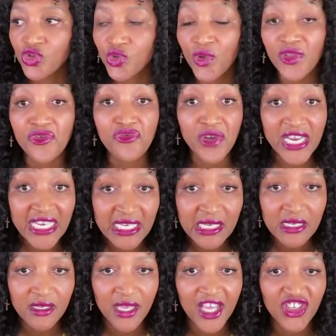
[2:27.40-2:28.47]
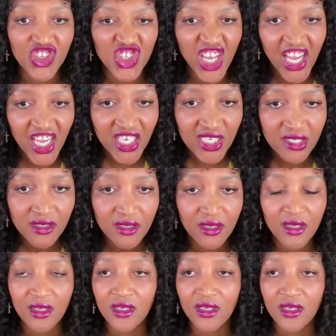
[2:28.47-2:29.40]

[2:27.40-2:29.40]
So the rate has changed.